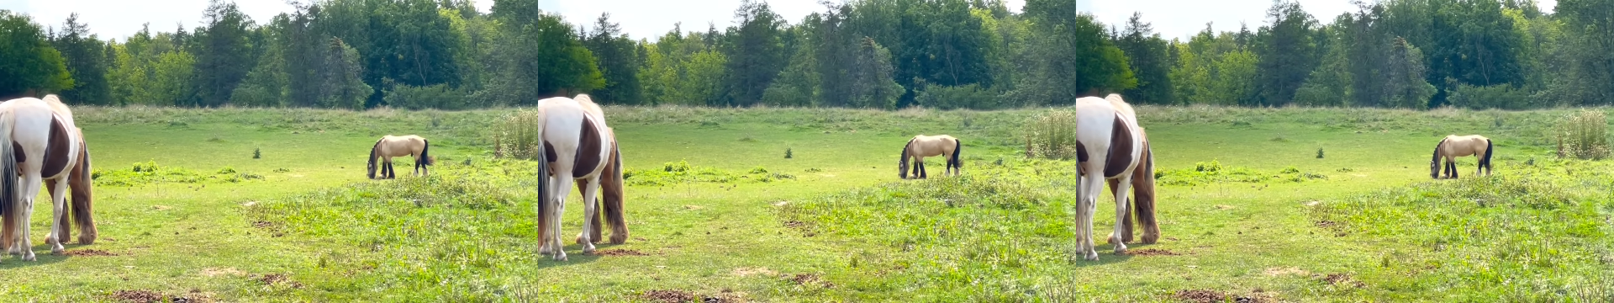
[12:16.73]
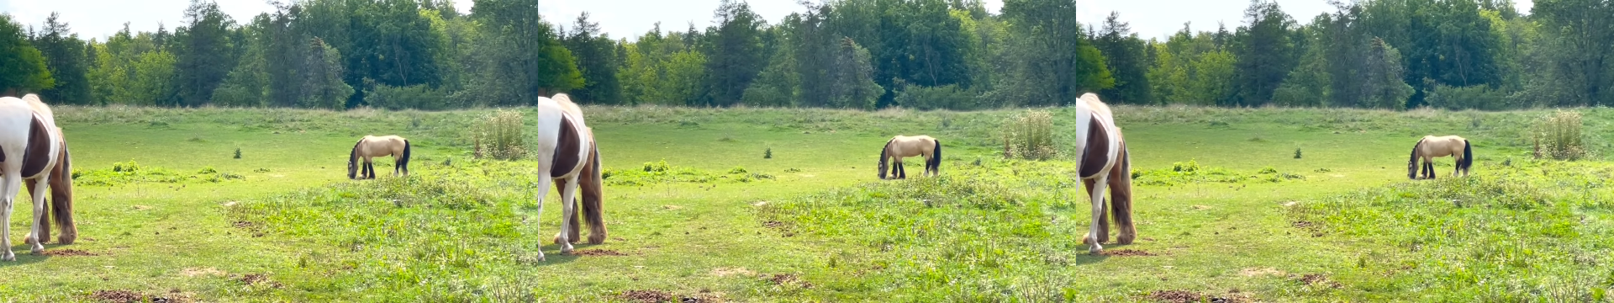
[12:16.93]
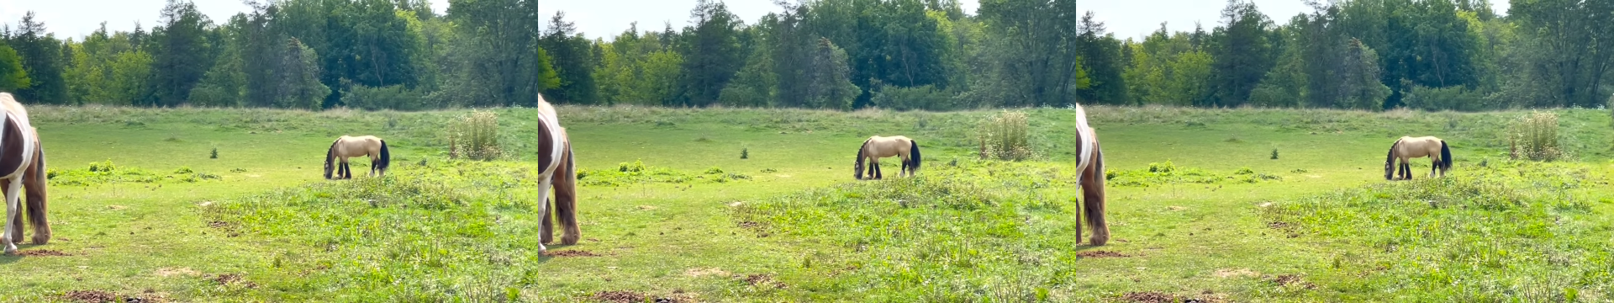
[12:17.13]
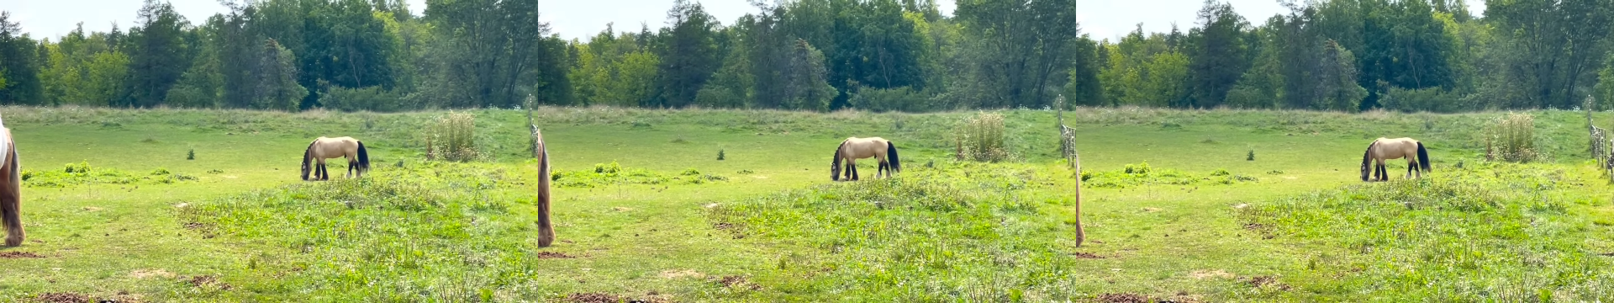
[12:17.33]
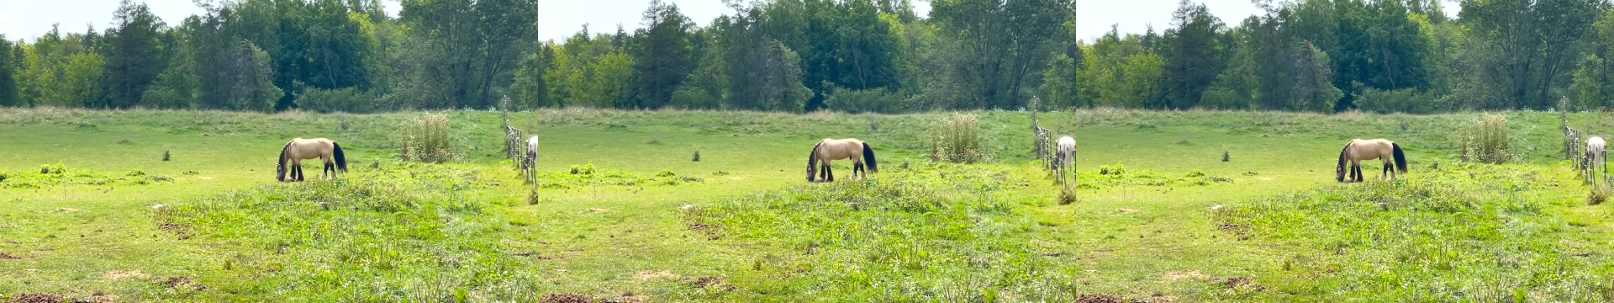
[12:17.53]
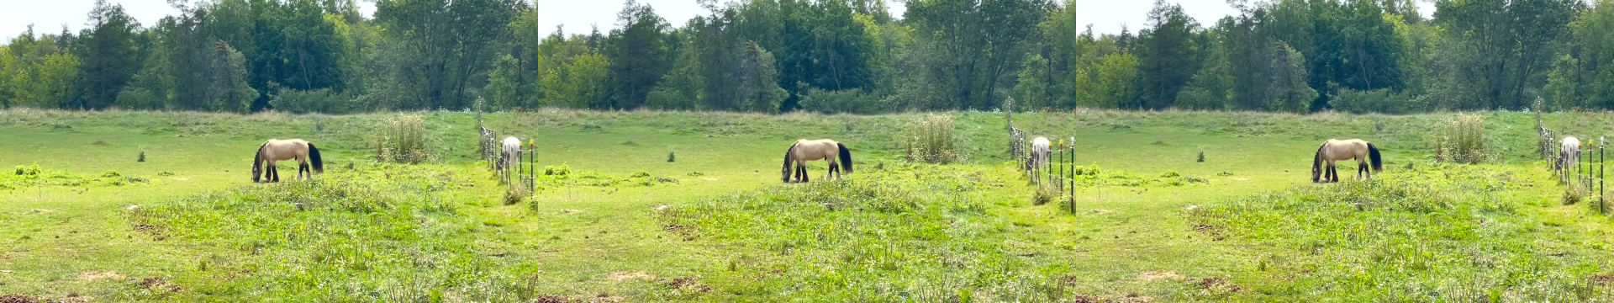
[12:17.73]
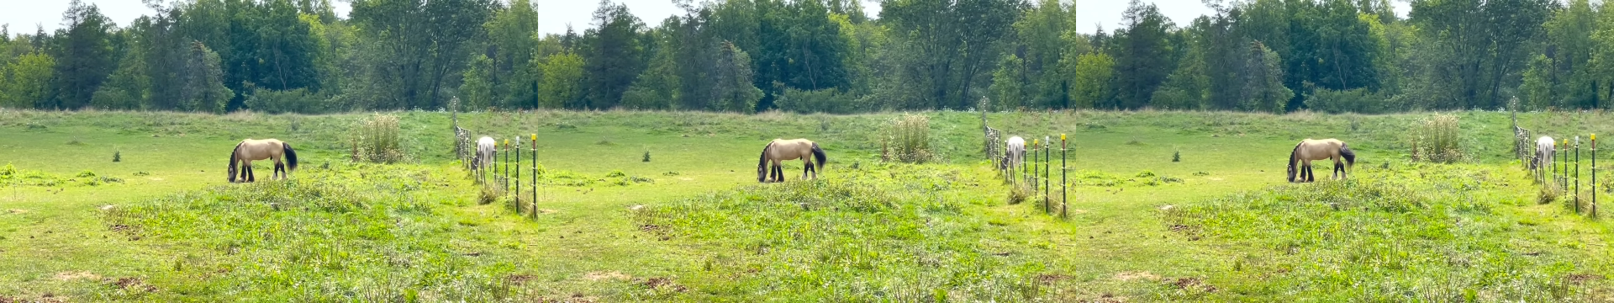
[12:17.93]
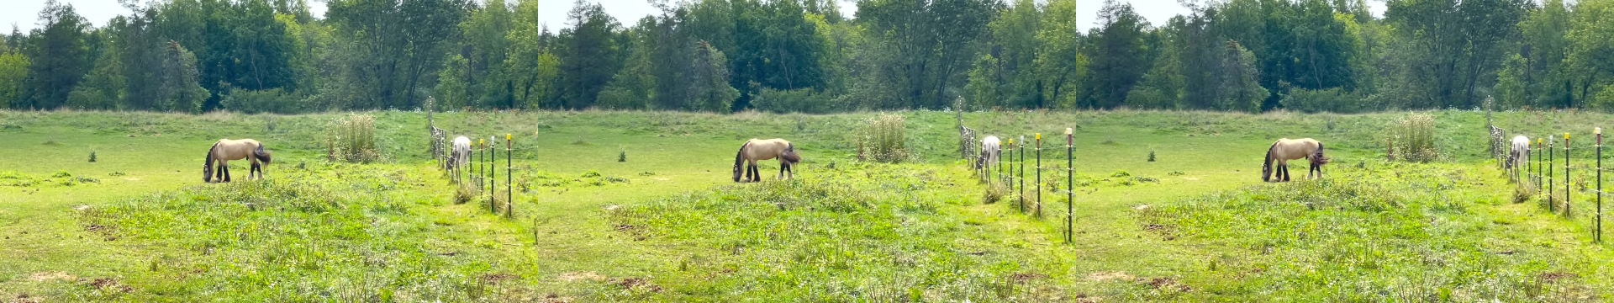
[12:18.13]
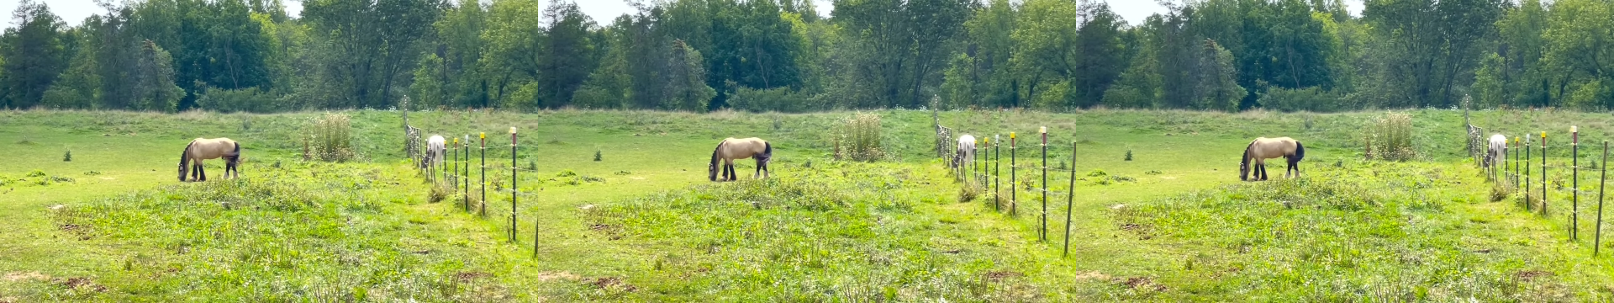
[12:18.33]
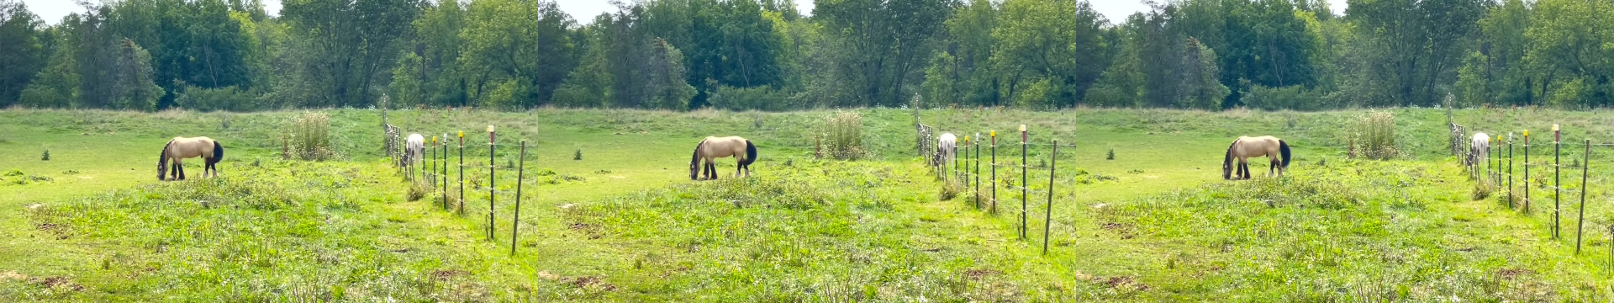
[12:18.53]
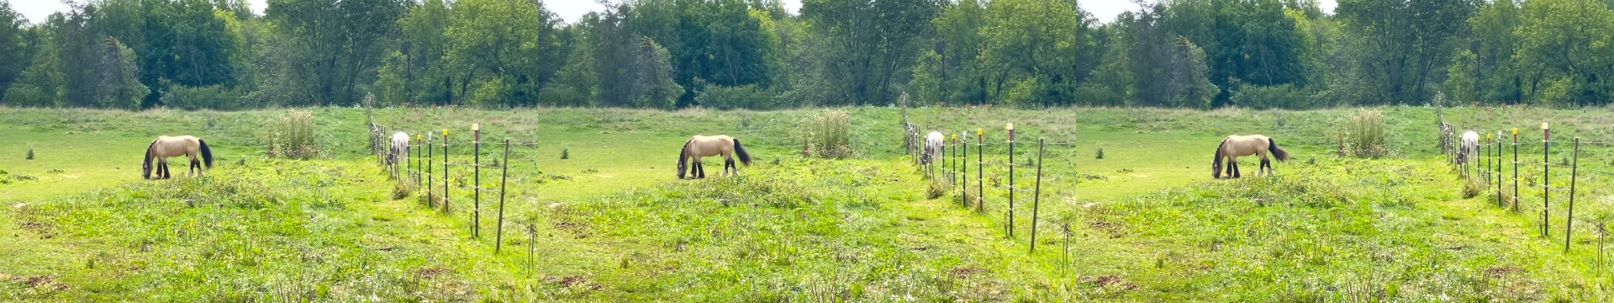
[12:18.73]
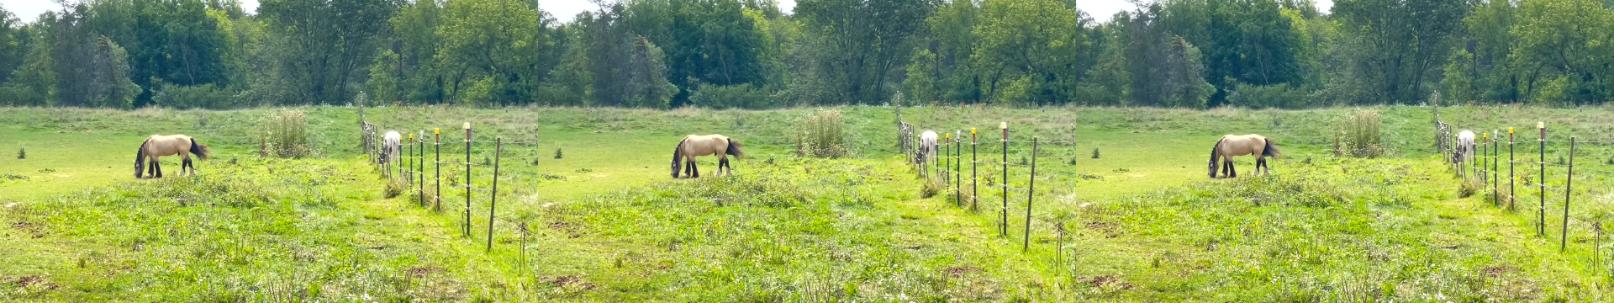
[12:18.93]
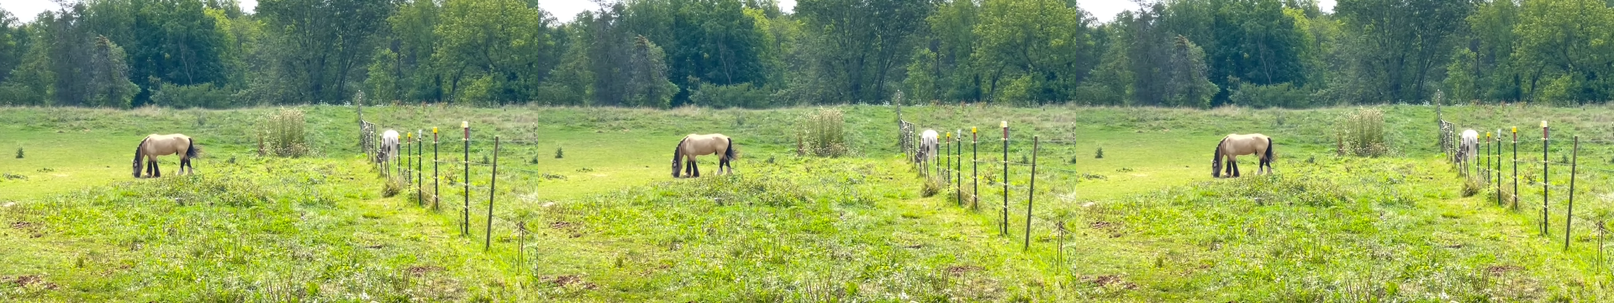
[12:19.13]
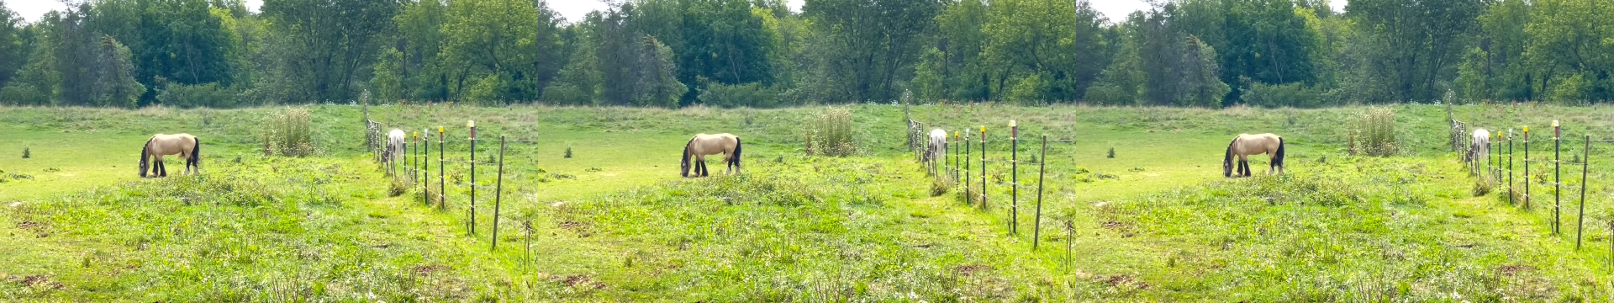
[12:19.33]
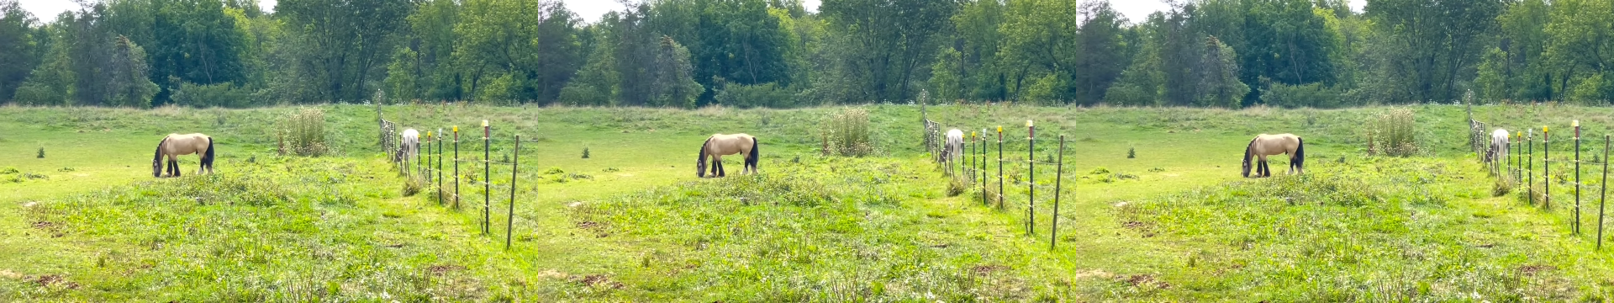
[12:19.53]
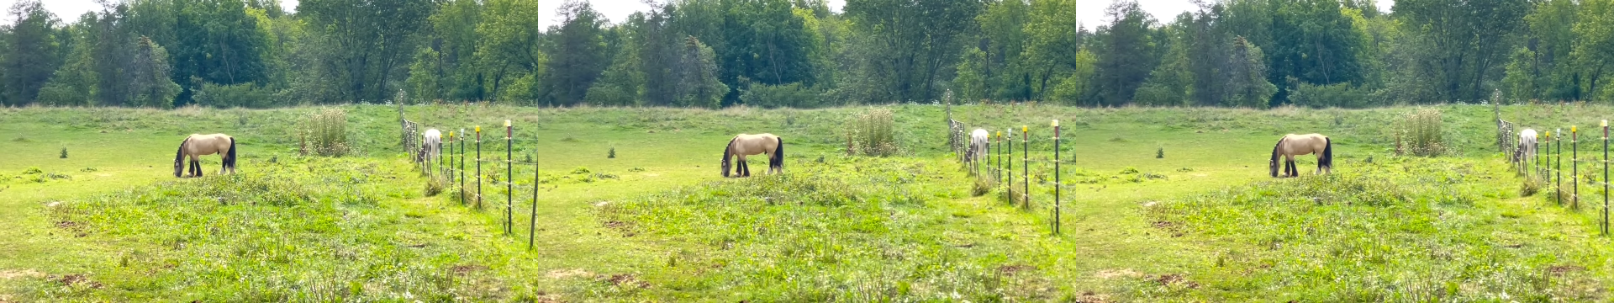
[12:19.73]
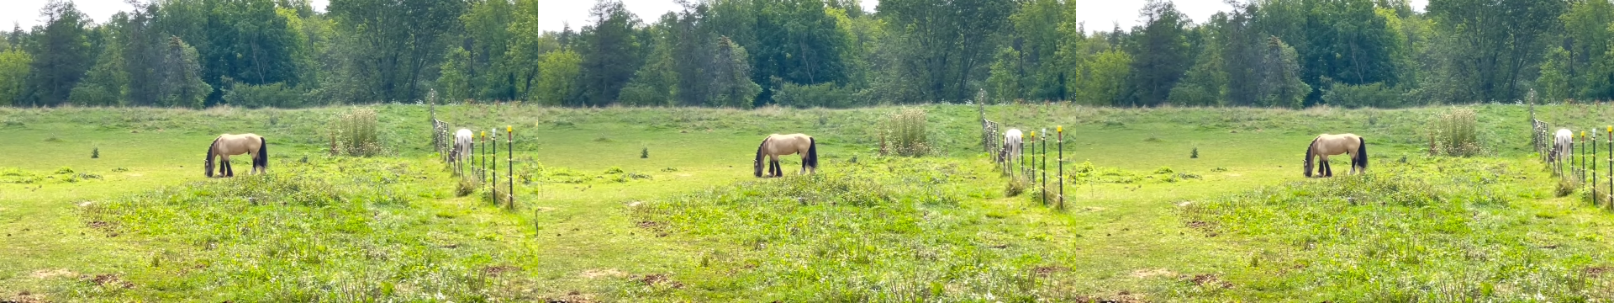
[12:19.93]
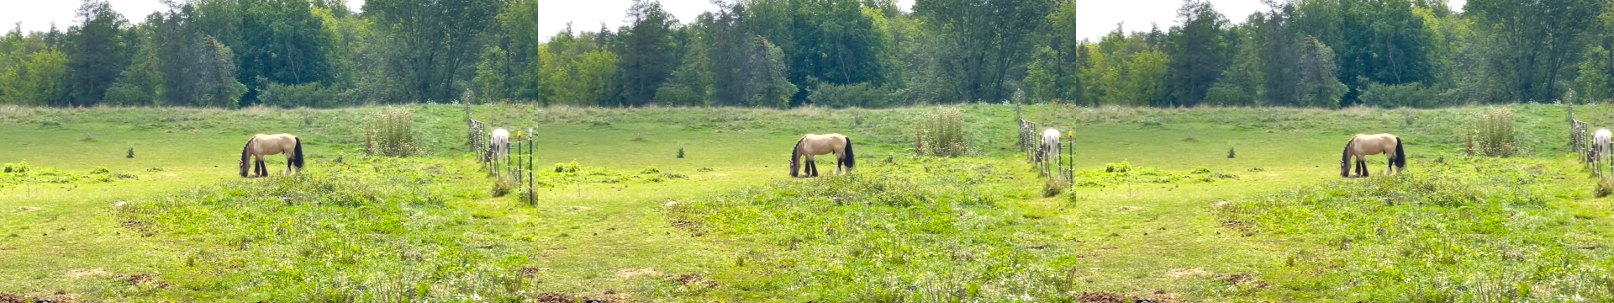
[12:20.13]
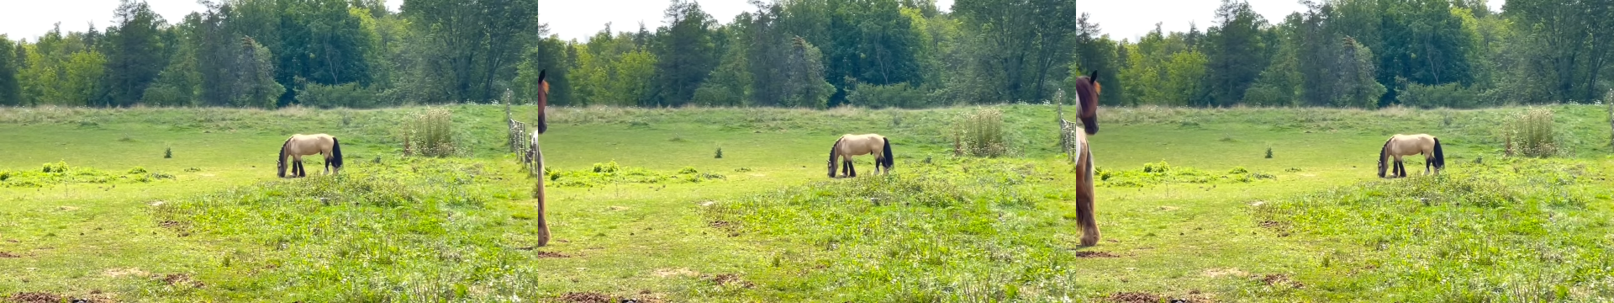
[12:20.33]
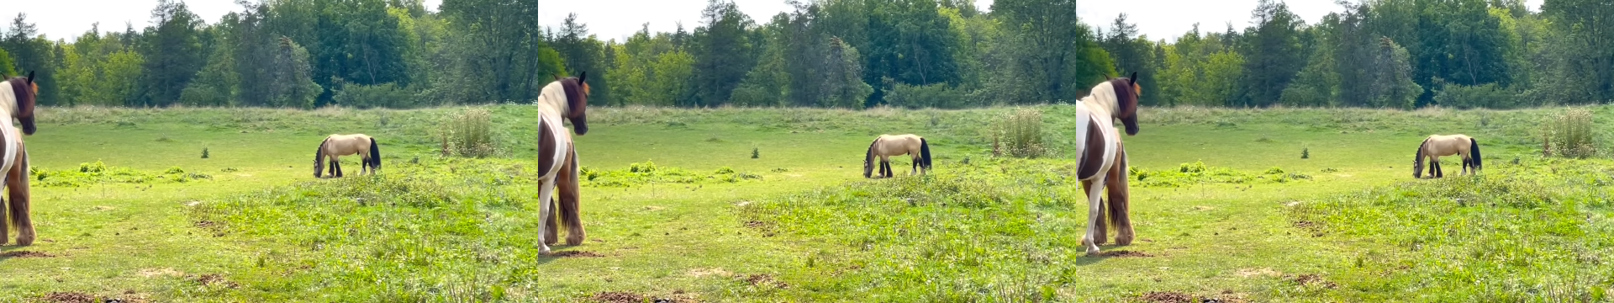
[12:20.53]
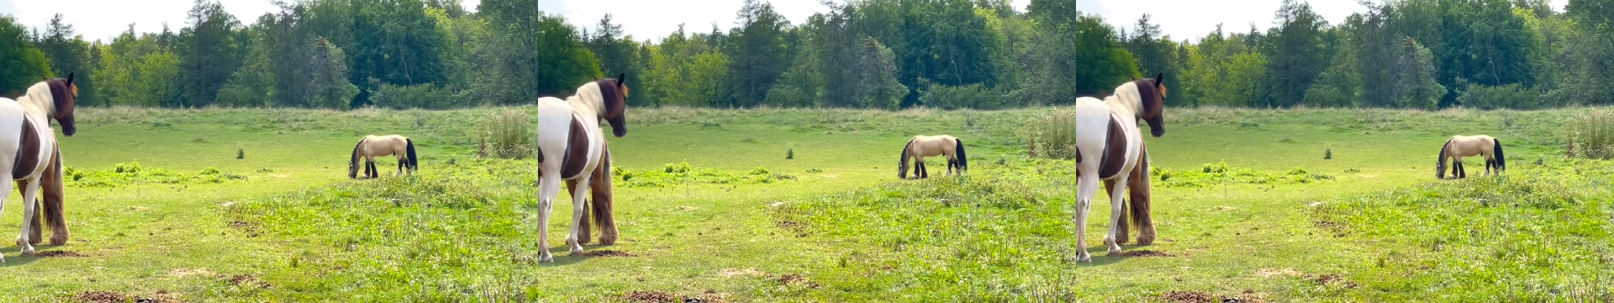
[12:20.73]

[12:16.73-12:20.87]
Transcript: (no speaker visible)